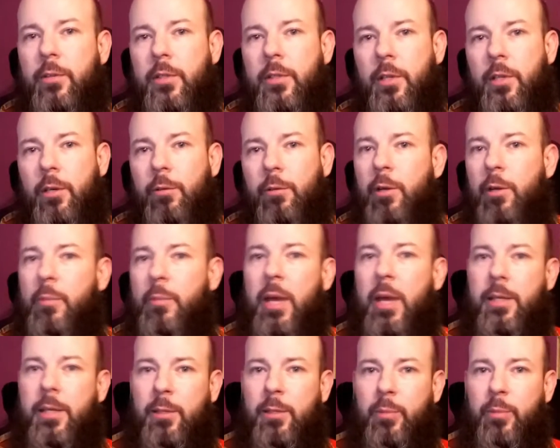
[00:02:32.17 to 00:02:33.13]
So
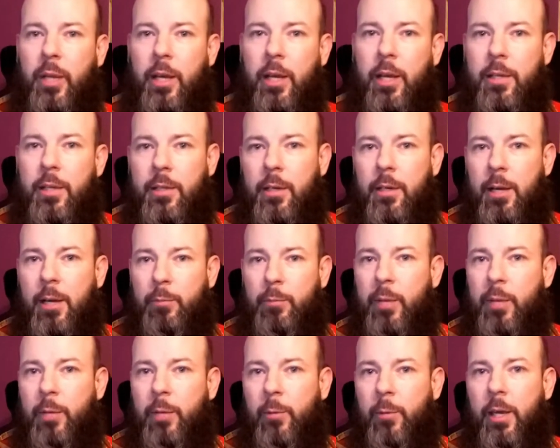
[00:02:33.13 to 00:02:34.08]
amazing players can have
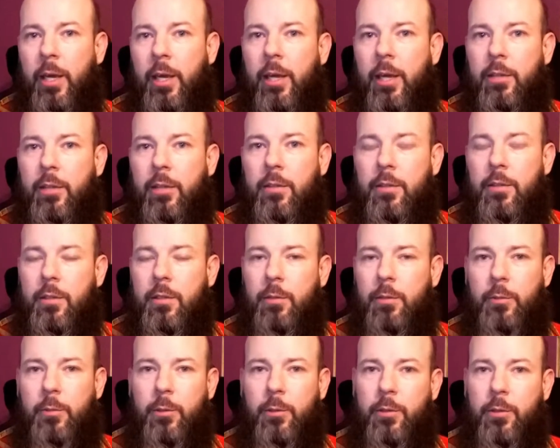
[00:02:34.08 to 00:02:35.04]
bad weekends, and
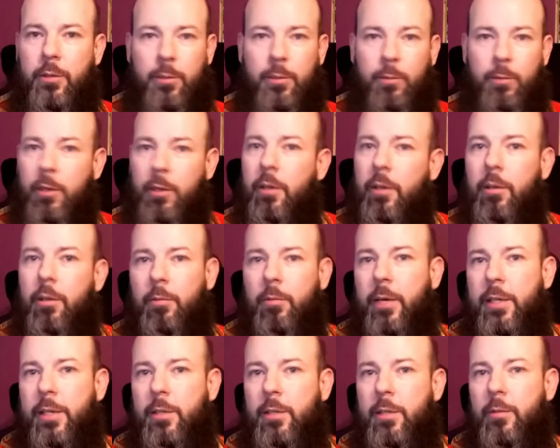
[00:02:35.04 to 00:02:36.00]
of course,
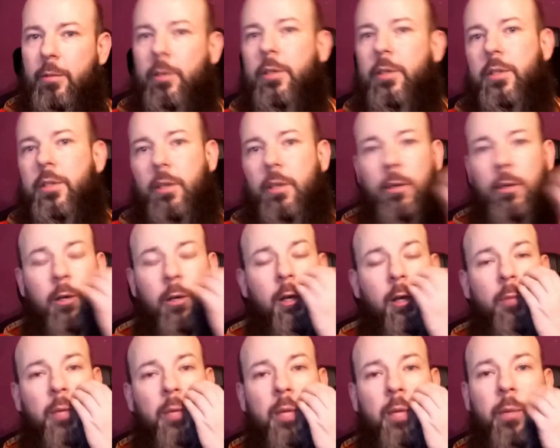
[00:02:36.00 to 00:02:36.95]
vice versa.
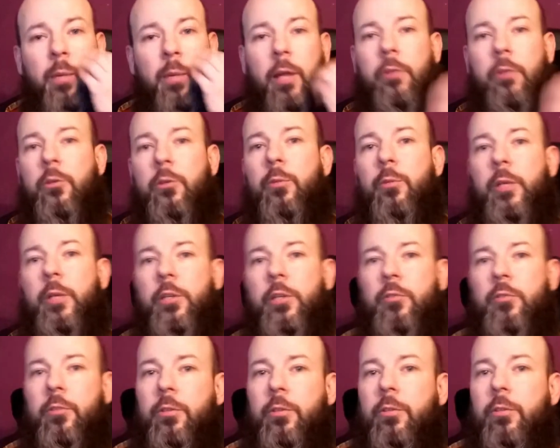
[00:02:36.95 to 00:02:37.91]
People that normally
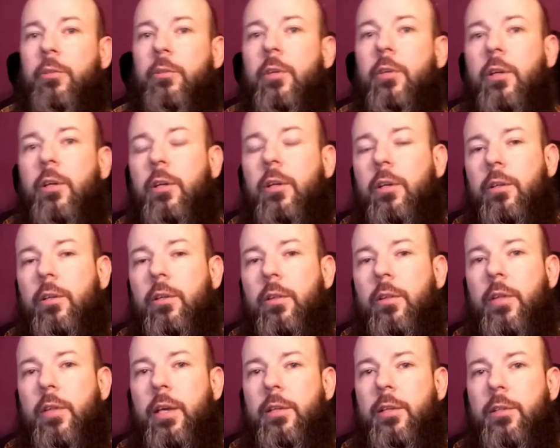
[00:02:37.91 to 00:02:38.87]
struggle,
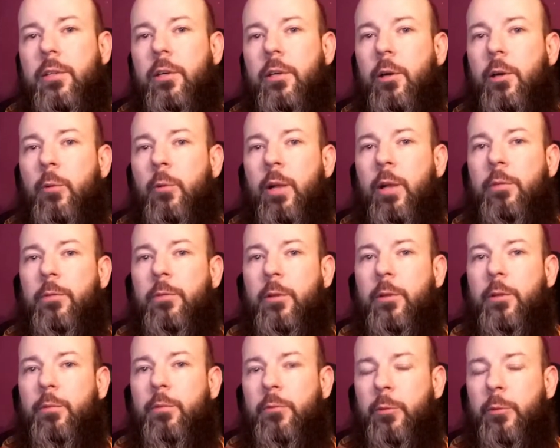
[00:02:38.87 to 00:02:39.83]
things can go well for
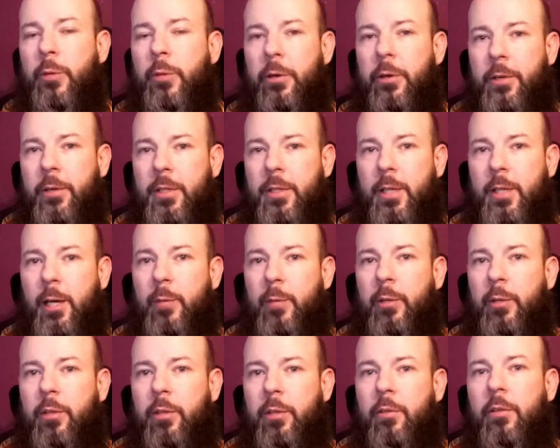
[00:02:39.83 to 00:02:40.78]
them for a period of time,
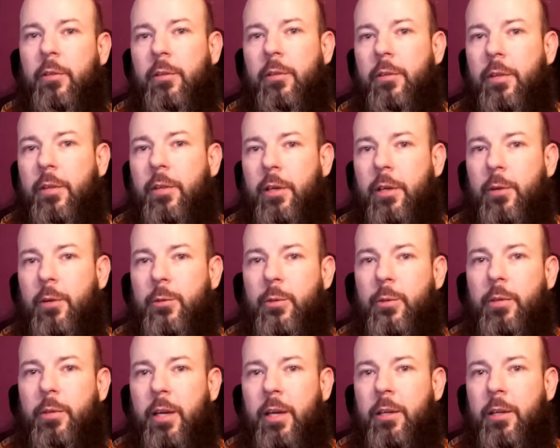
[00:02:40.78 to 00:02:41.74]
and they go to an
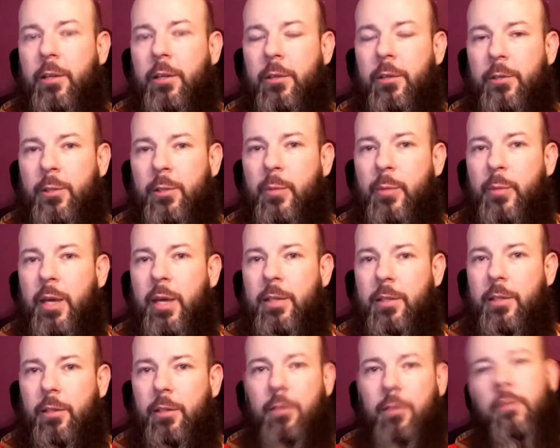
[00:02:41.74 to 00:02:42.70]
event and they're just
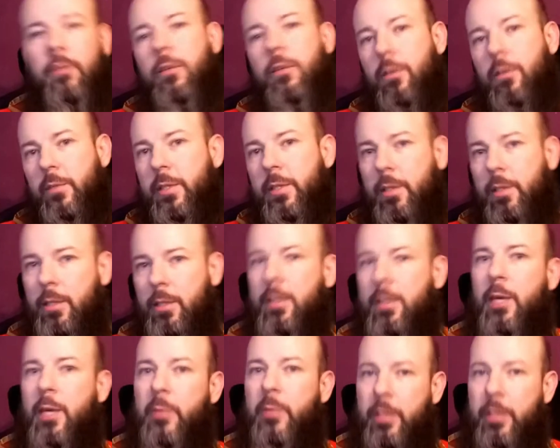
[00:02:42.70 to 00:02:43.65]
amazing. And obviously the
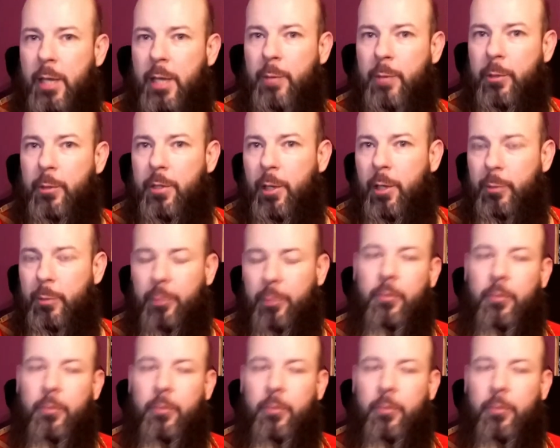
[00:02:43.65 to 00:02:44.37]
same at tabletop.